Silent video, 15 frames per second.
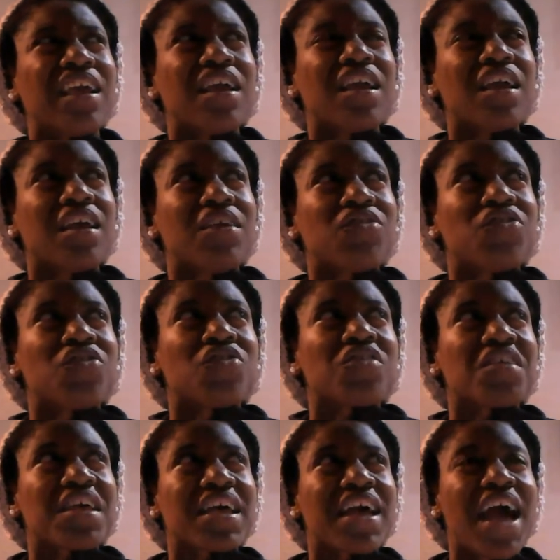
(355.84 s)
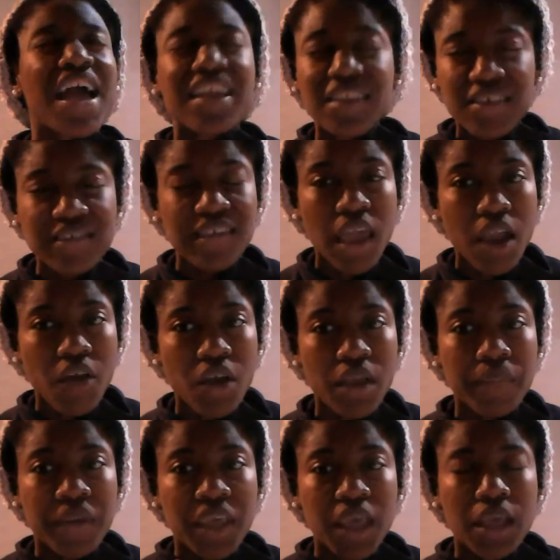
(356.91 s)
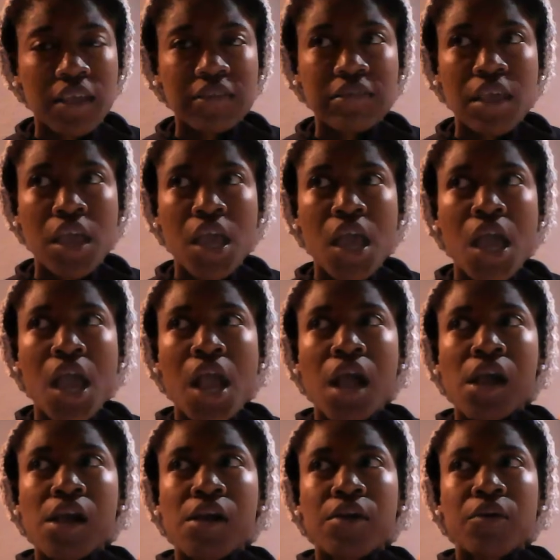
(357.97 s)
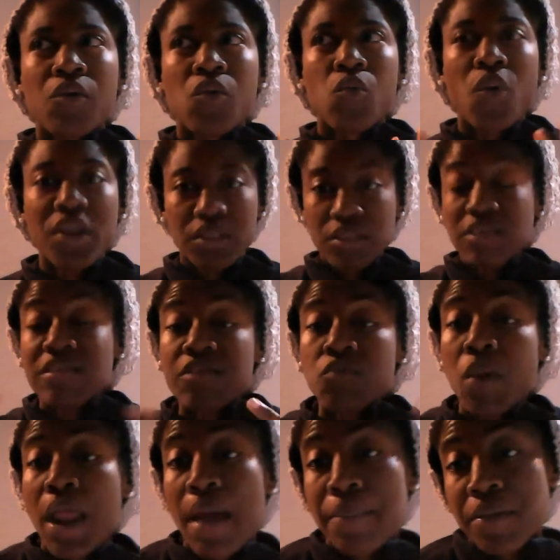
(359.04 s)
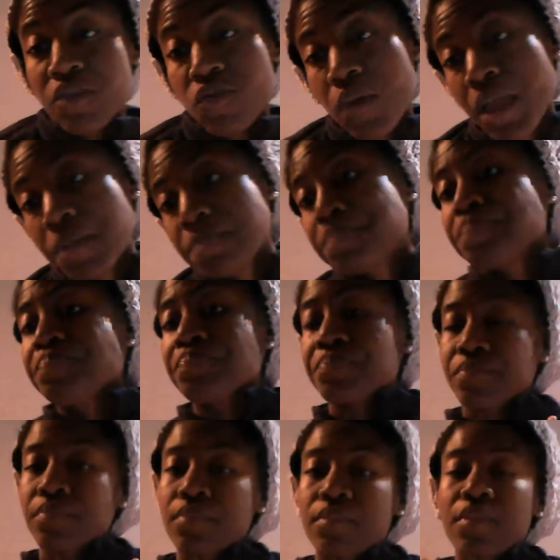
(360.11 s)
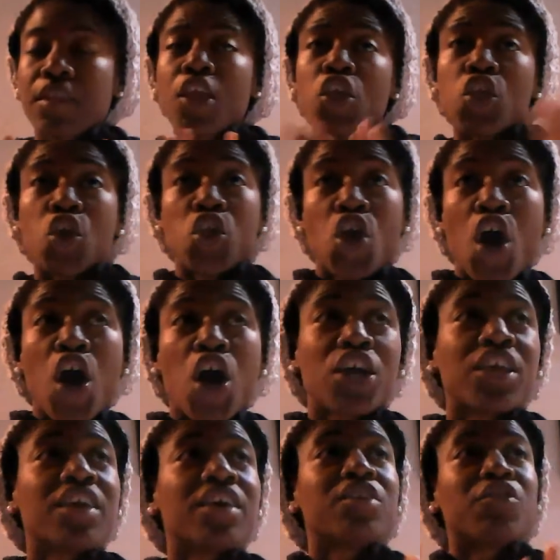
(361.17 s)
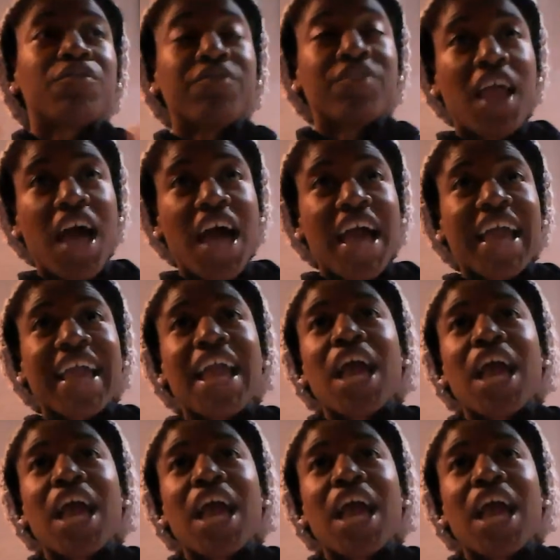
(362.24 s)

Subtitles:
is kind of scary, because this is what happens, right? You're young, you fly,